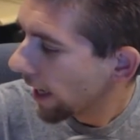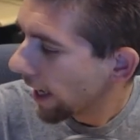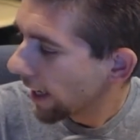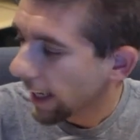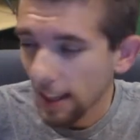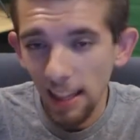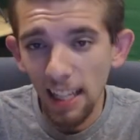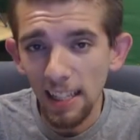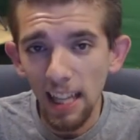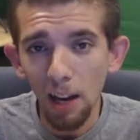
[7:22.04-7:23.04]
And I
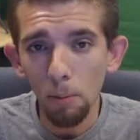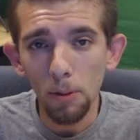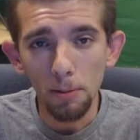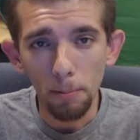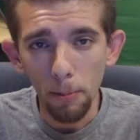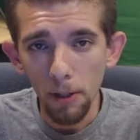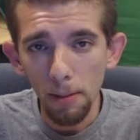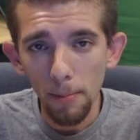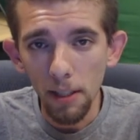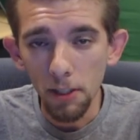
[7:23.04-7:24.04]
think that was
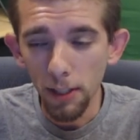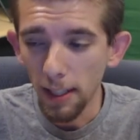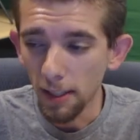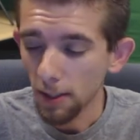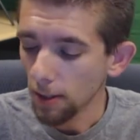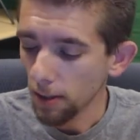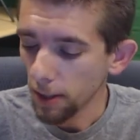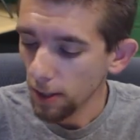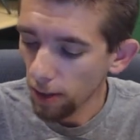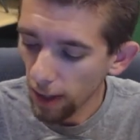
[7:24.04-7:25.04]
pretty much it. So
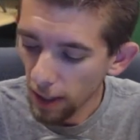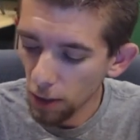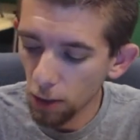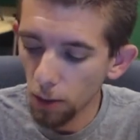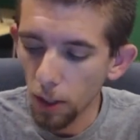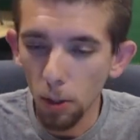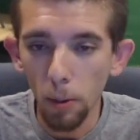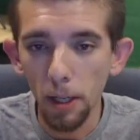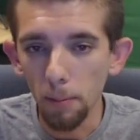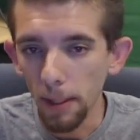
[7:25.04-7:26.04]
let's go ahead and just do a
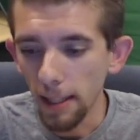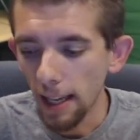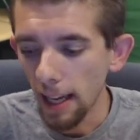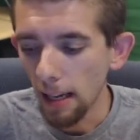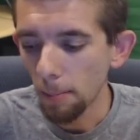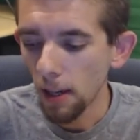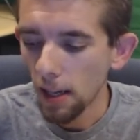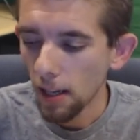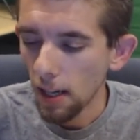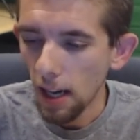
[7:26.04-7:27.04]
quick recap.
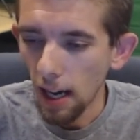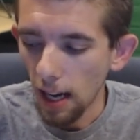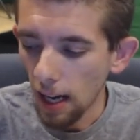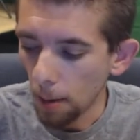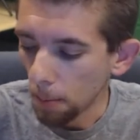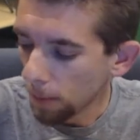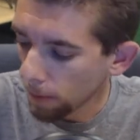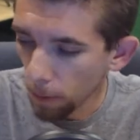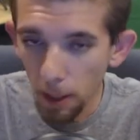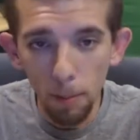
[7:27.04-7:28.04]
Um,
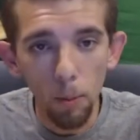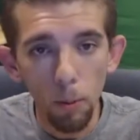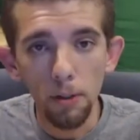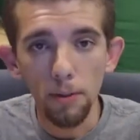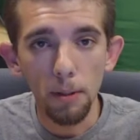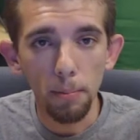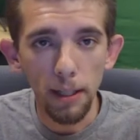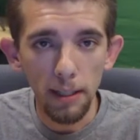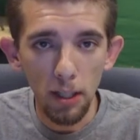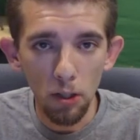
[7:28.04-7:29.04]
Freedom Wars for the
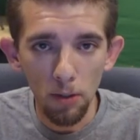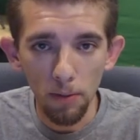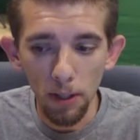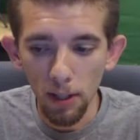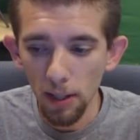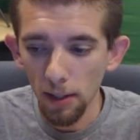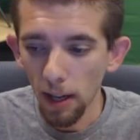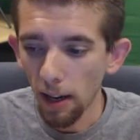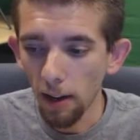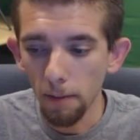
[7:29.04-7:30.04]
PlayStation Vita.
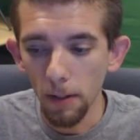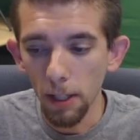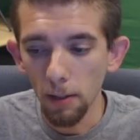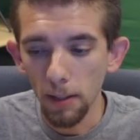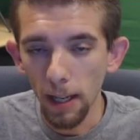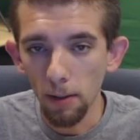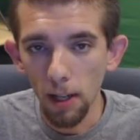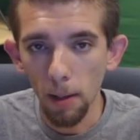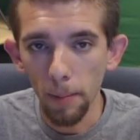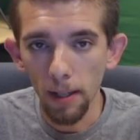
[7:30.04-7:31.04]
I'll have videos out
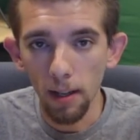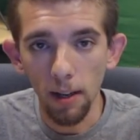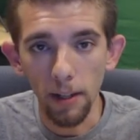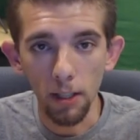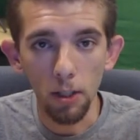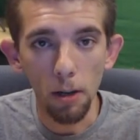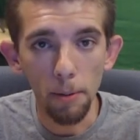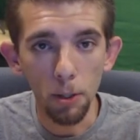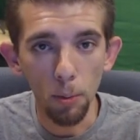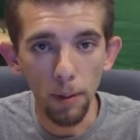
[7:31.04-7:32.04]
coming on
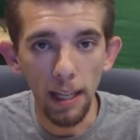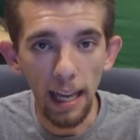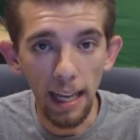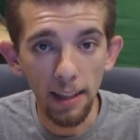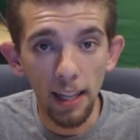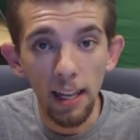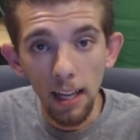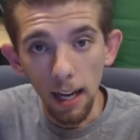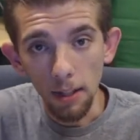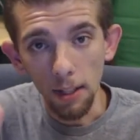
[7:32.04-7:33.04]
October 28th,
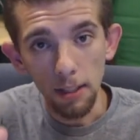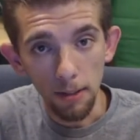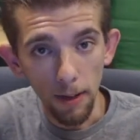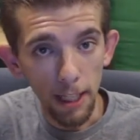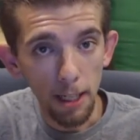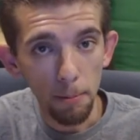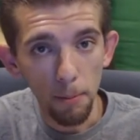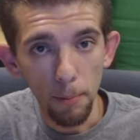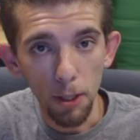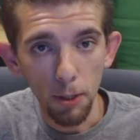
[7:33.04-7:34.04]
unless if I get
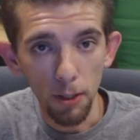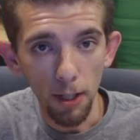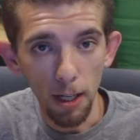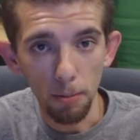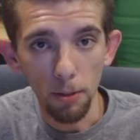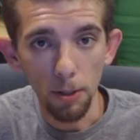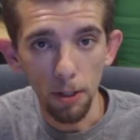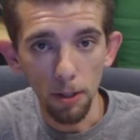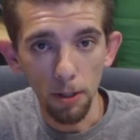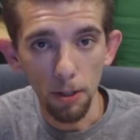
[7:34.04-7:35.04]
permission to upload
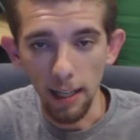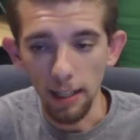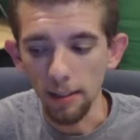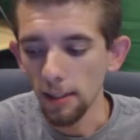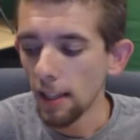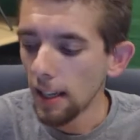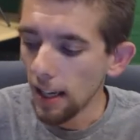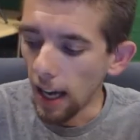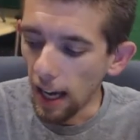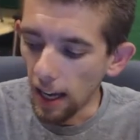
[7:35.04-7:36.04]
early, that is.
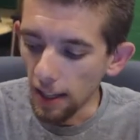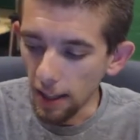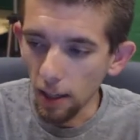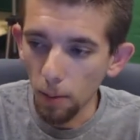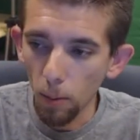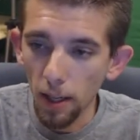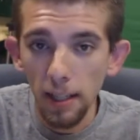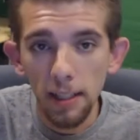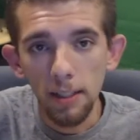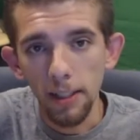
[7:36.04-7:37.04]
Uh, the other
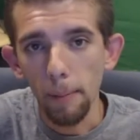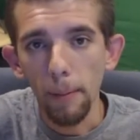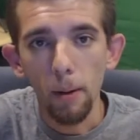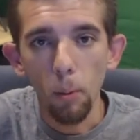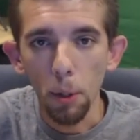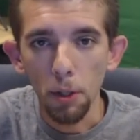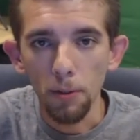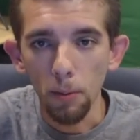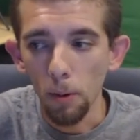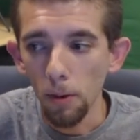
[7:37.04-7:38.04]
one, Samurai Warriors
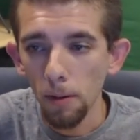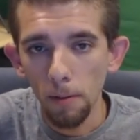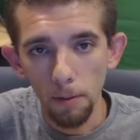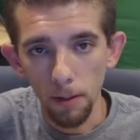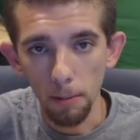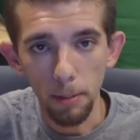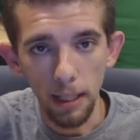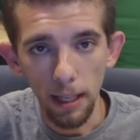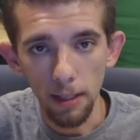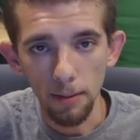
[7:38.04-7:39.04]
4 for the
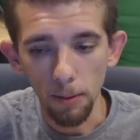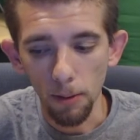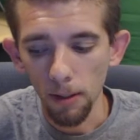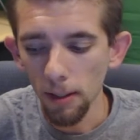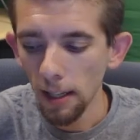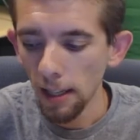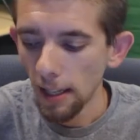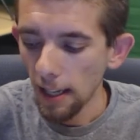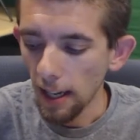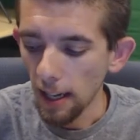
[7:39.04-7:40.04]
PS4. Uh,
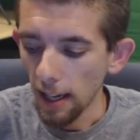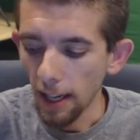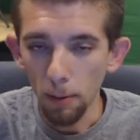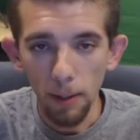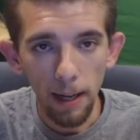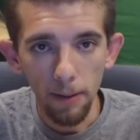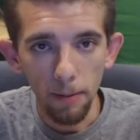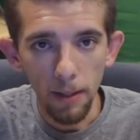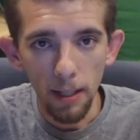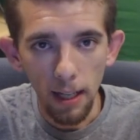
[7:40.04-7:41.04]
I don't have the
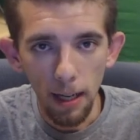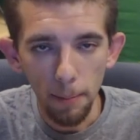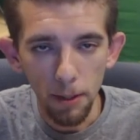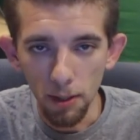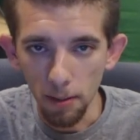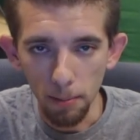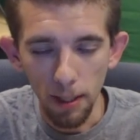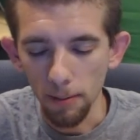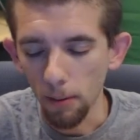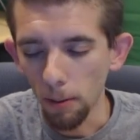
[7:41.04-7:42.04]
Vita copy, just the
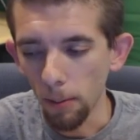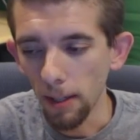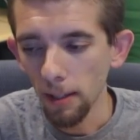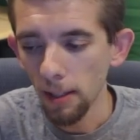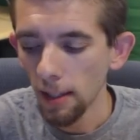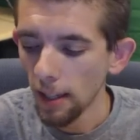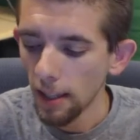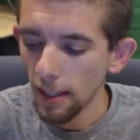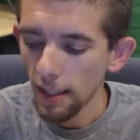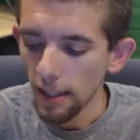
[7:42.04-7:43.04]
PS4 one.
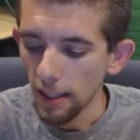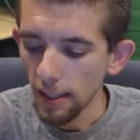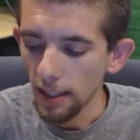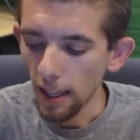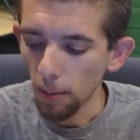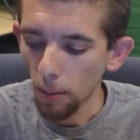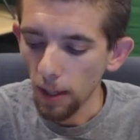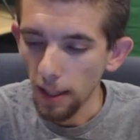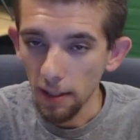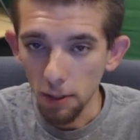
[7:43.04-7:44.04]
The other
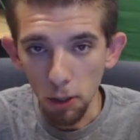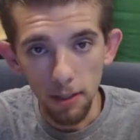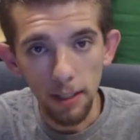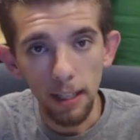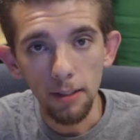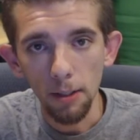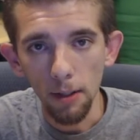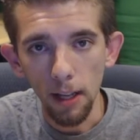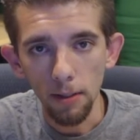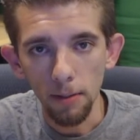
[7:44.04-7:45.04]
one is Just Dance
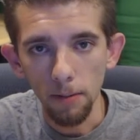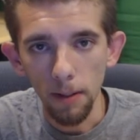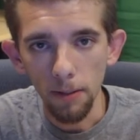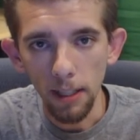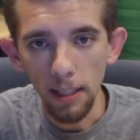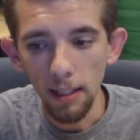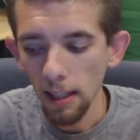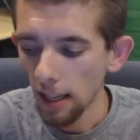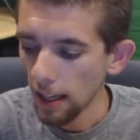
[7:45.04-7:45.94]
2015.